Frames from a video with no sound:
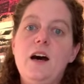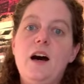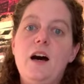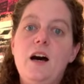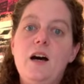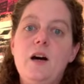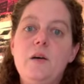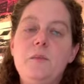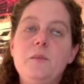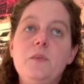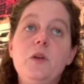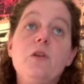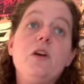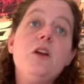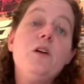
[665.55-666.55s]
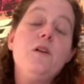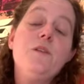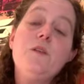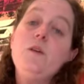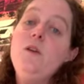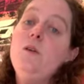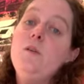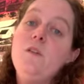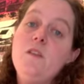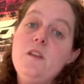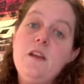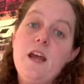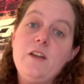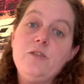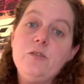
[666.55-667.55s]
Um, you can also use the
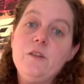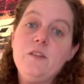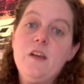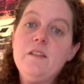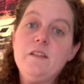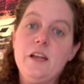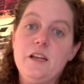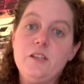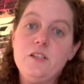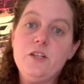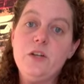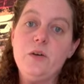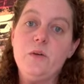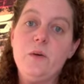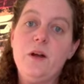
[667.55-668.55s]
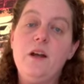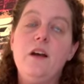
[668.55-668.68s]
natural sunlight too.